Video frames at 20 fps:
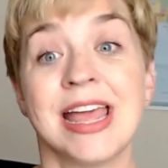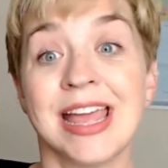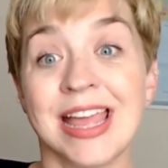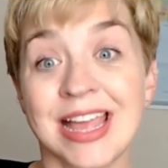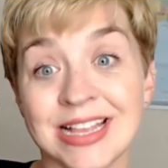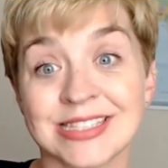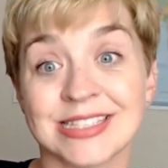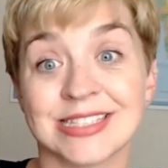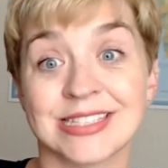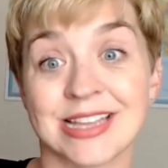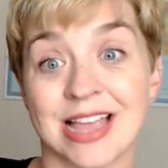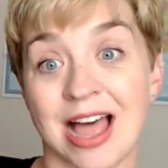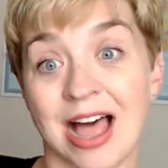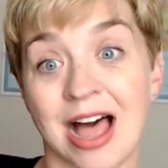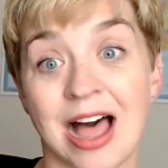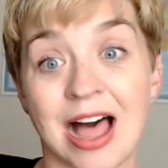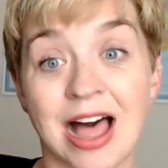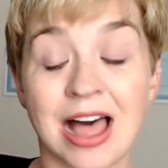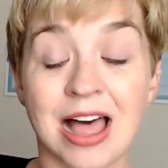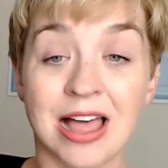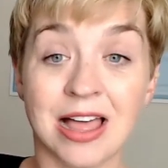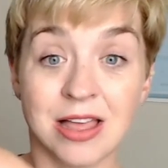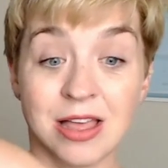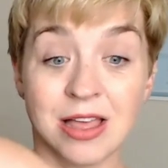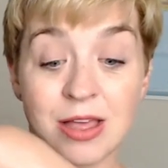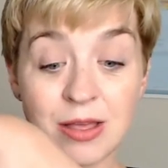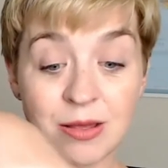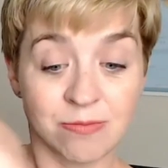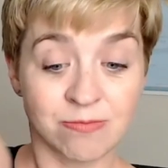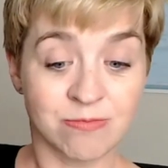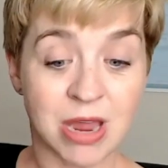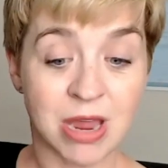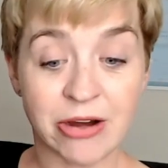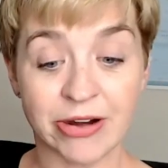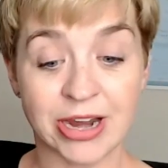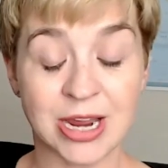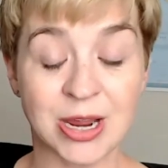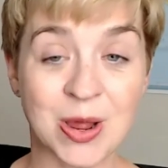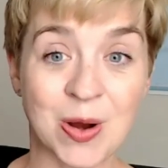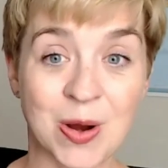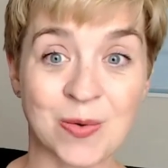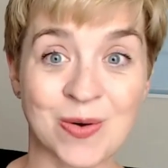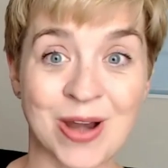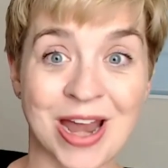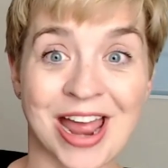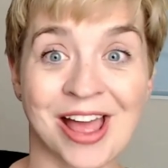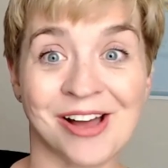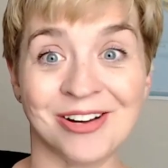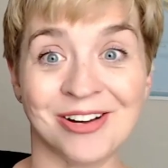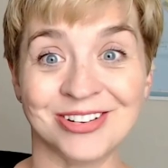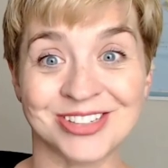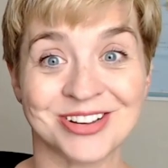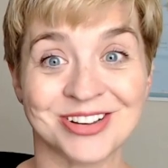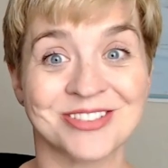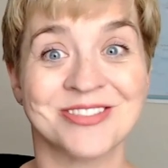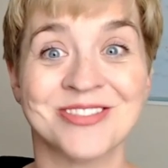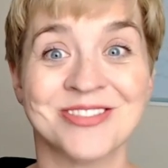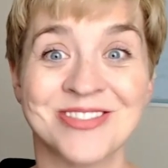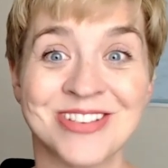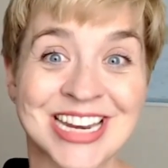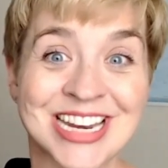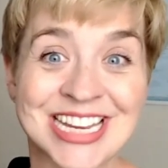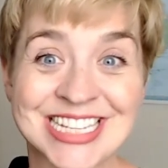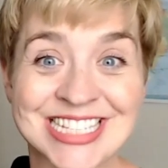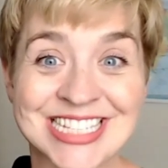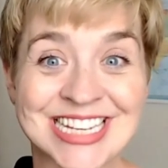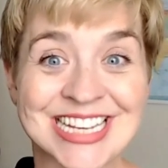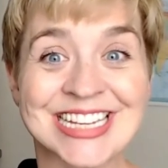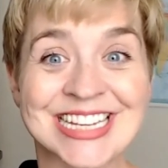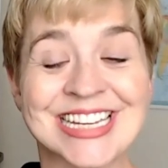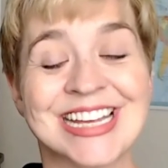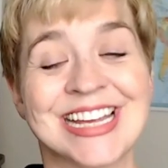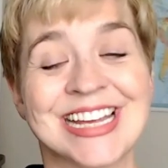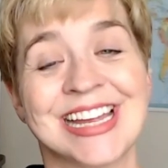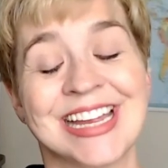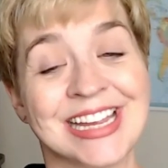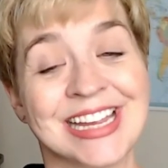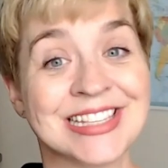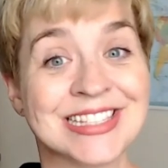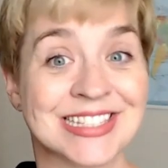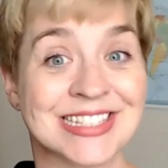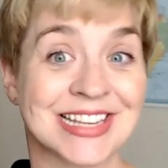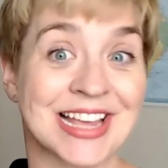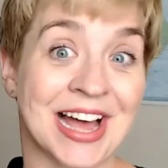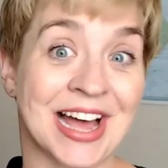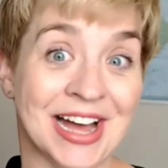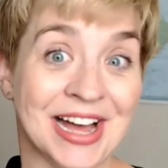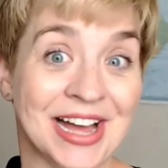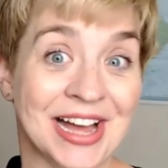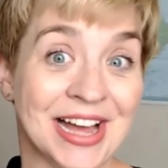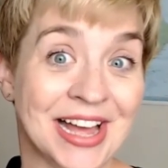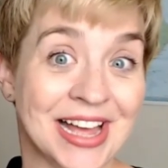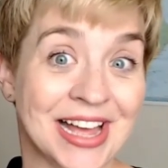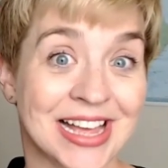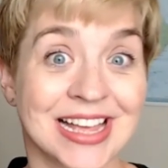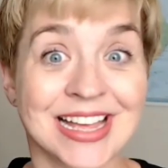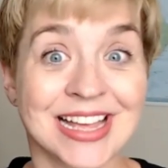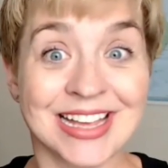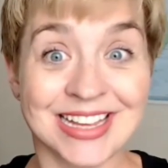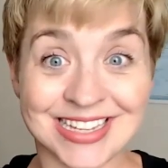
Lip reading: It's a merry-go-round. What is it? It's a